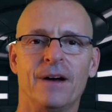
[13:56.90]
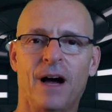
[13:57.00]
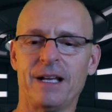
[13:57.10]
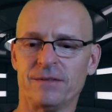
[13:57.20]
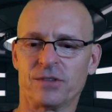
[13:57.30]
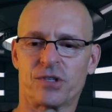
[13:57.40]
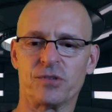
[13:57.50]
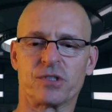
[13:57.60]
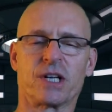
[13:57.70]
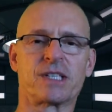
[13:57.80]
All right, let's
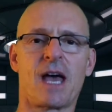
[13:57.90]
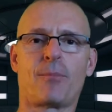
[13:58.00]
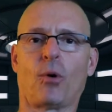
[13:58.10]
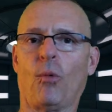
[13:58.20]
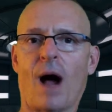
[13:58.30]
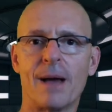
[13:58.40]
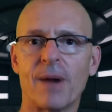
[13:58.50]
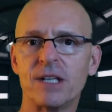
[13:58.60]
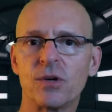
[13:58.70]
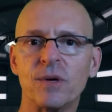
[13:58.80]
use an example. Why
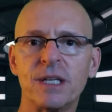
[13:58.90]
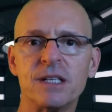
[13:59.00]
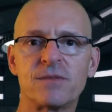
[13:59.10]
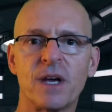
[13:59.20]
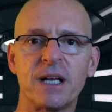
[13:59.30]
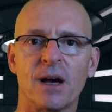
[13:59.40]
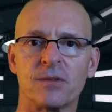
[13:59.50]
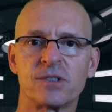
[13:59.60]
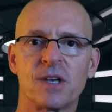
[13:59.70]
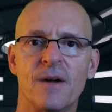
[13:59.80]
am I doing these
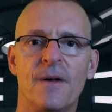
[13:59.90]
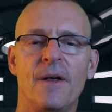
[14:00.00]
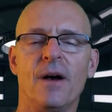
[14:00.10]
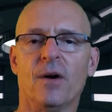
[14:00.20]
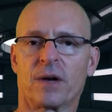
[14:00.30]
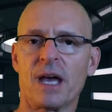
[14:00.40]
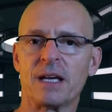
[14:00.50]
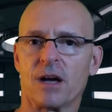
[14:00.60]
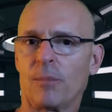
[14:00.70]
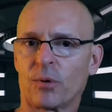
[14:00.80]
videos?
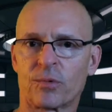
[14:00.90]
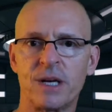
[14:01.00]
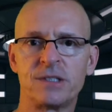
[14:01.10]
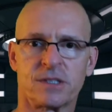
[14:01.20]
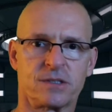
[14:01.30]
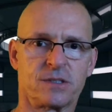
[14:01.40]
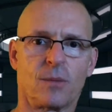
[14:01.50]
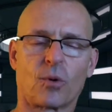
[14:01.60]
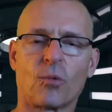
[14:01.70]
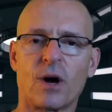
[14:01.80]
Okay, a couple reasons.
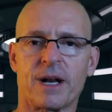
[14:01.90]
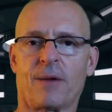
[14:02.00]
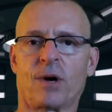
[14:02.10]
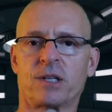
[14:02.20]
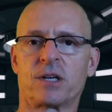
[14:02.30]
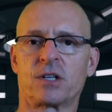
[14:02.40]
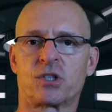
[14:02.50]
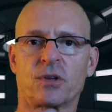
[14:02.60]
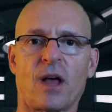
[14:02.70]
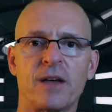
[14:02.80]
Number one, I want to
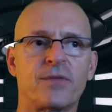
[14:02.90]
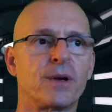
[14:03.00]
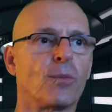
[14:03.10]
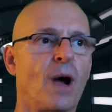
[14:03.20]
touch your life in a